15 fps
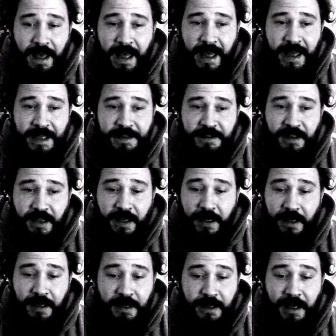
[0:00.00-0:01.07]
And
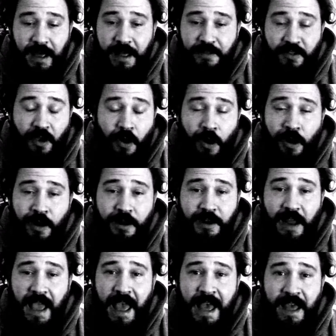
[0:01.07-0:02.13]
uh, as
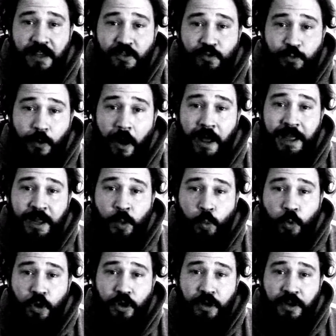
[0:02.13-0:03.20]
hard as Ryan
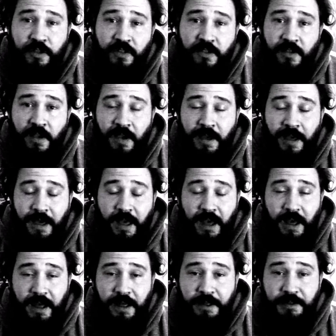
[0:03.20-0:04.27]
works
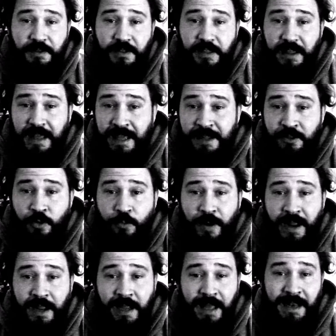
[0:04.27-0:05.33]
uh, in the
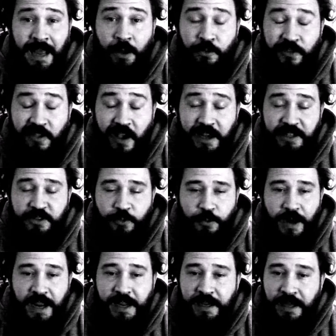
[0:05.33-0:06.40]
ring and outside the
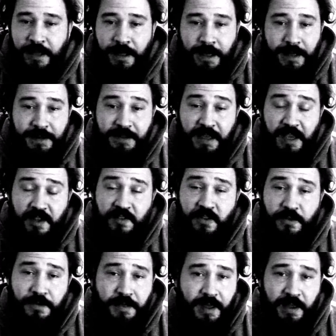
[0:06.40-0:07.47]
ring, these
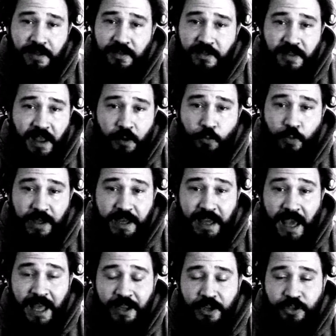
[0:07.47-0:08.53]
are things that we
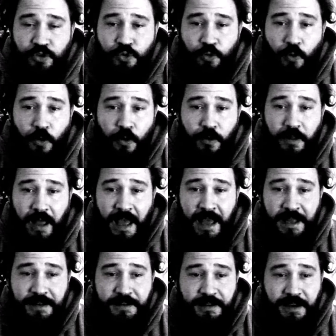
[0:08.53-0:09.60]
can't control,
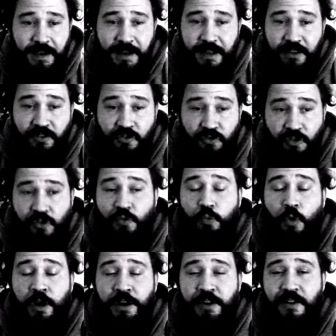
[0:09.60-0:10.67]
and uh, it's just
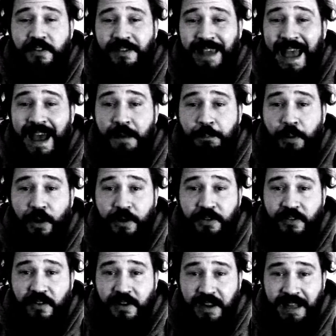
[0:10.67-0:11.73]
one of the sad
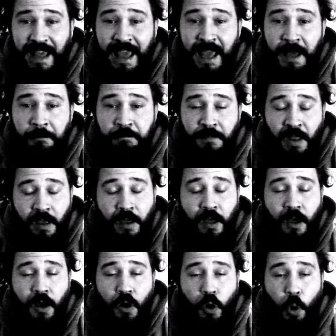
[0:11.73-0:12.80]
parts of the game.
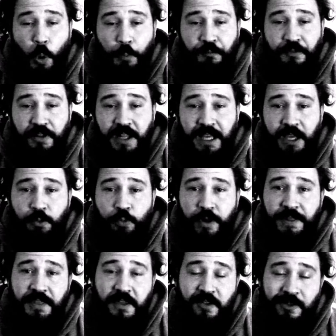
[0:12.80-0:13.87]
Hopefully,
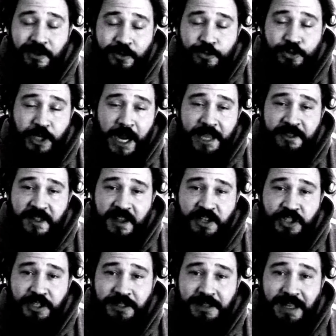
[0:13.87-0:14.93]
with his new
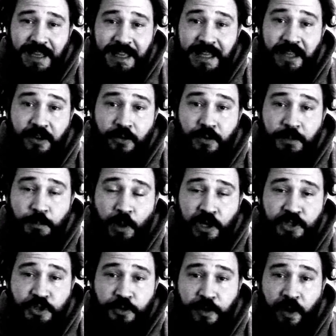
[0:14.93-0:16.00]
transition to here in
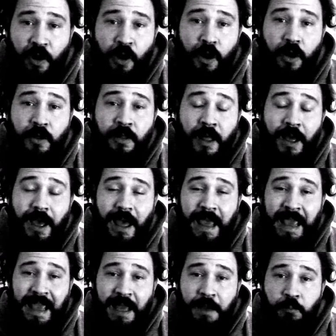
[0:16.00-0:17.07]
Montreal,
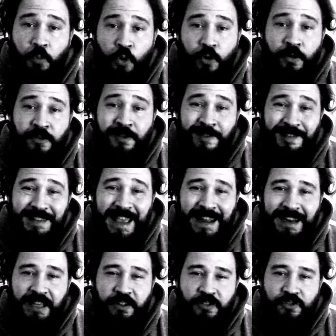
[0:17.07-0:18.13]
a more
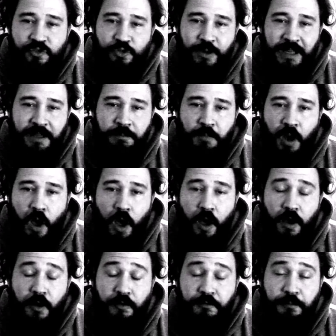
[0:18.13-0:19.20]
steady stream
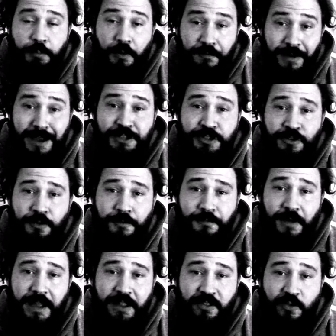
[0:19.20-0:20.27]
of professional
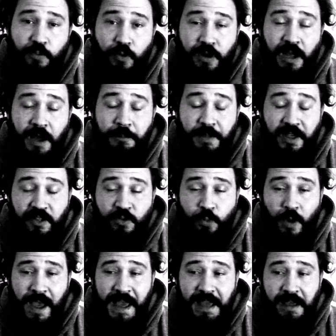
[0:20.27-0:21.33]
fights will come his
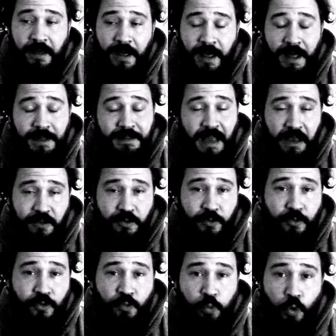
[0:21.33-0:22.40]
way. Now,
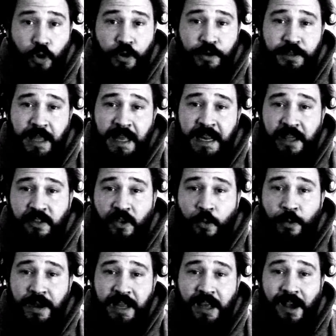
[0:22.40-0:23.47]
there's word that he's
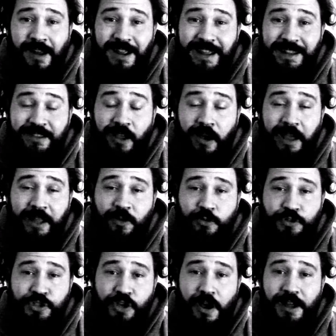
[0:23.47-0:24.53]
already got a title
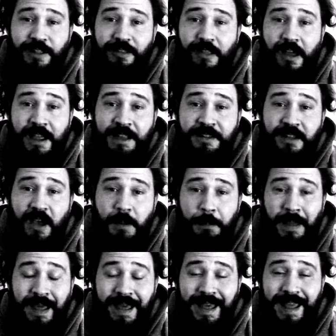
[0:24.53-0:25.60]
shot lined up
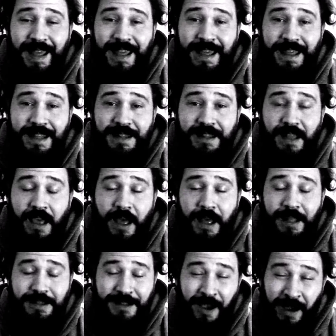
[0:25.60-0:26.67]
in
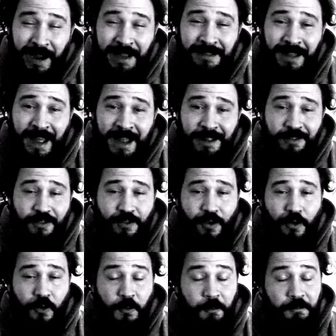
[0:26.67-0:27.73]
Thailand,
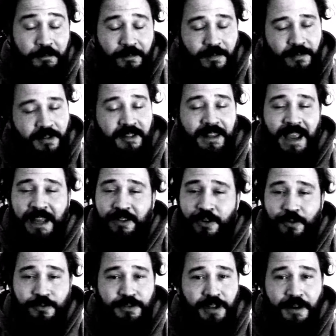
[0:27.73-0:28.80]
so stay
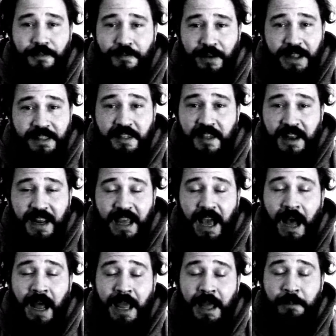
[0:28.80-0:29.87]
tuned to Fight City.
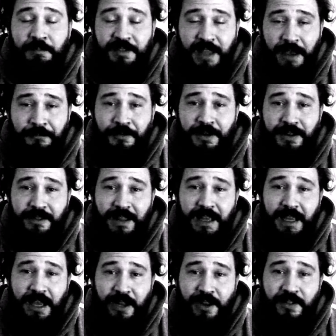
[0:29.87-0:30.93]
I am definitely
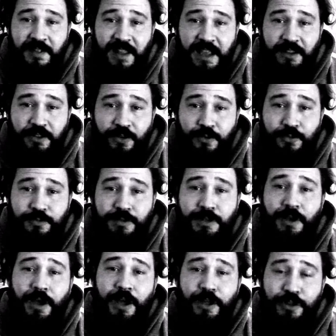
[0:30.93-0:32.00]
going to stay tuned
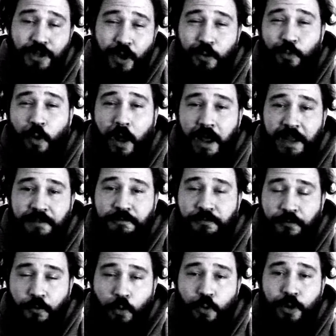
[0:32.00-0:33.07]
to Ryan
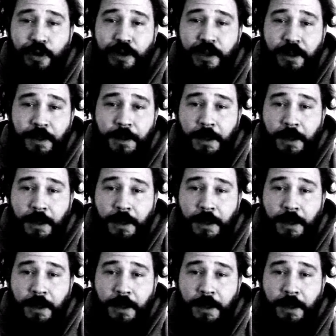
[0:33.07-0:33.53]
Ford.